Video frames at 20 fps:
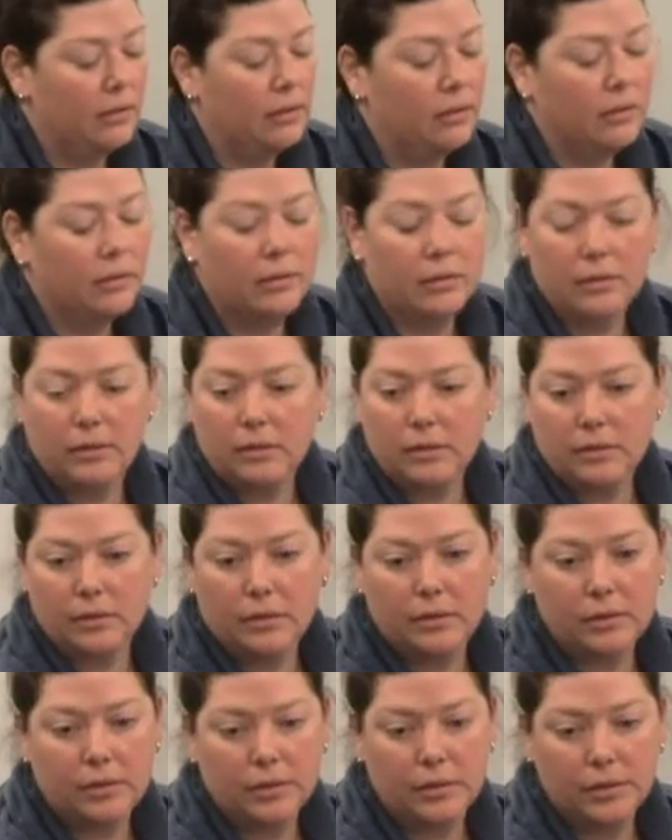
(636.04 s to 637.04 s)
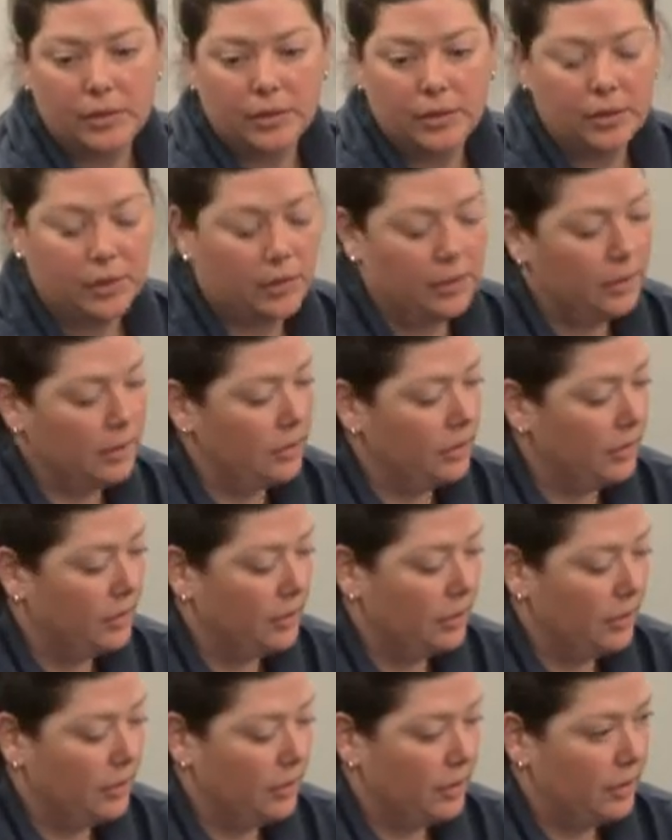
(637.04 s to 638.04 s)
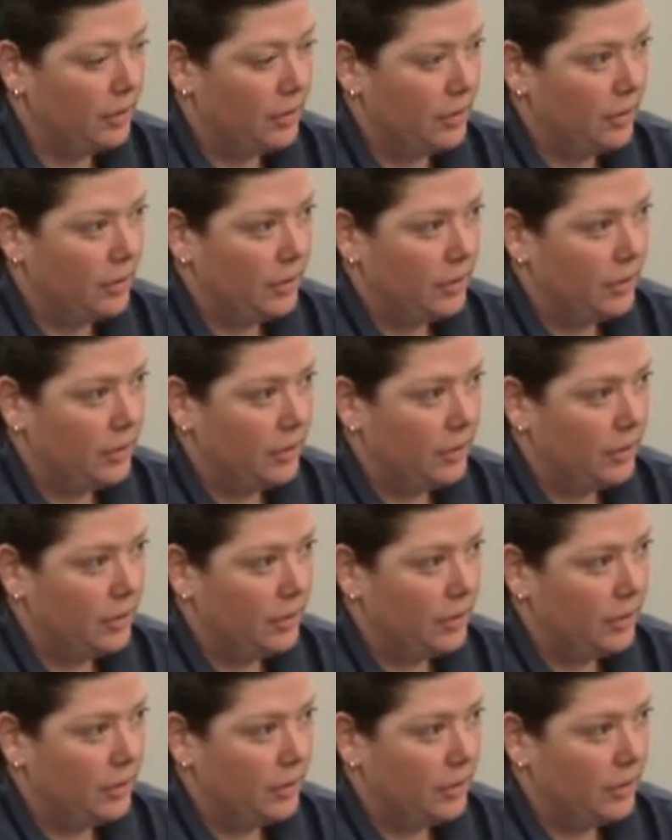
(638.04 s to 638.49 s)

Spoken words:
[no speech]